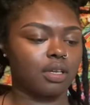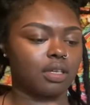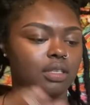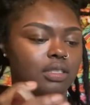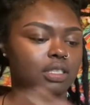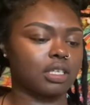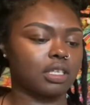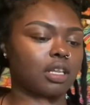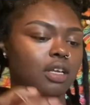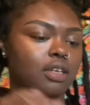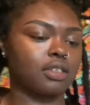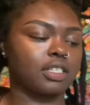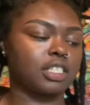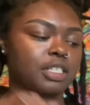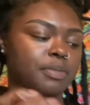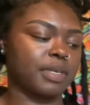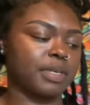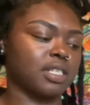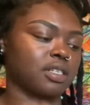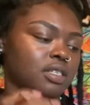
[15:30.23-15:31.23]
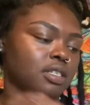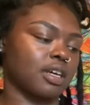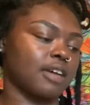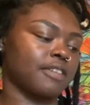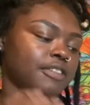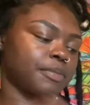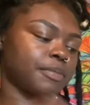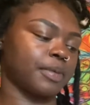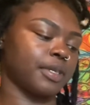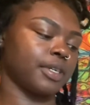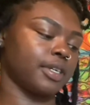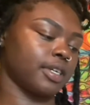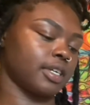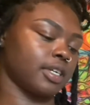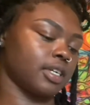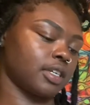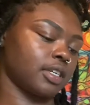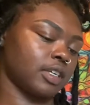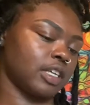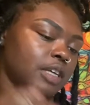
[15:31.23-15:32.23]
To close this message off,
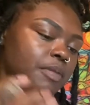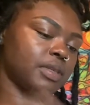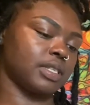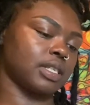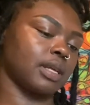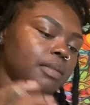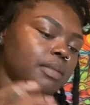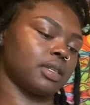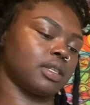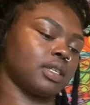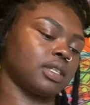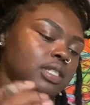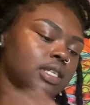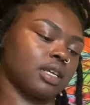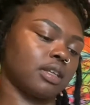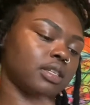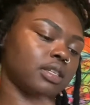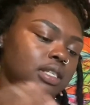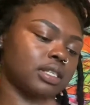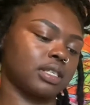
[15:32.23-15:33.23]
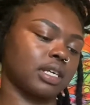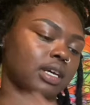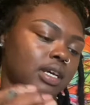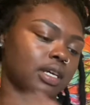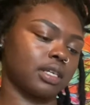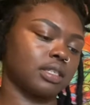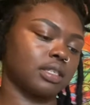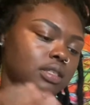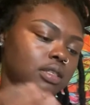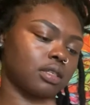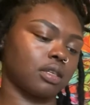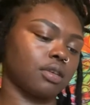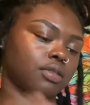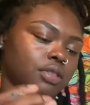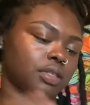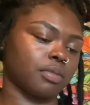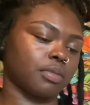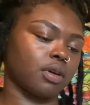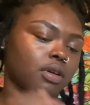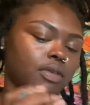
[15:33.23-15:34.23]
Spirit, give me something to tell these guys to close
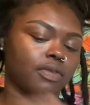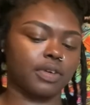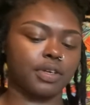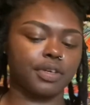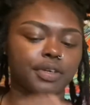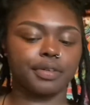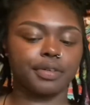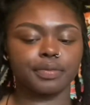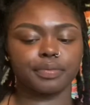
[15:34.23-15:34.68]
them off here.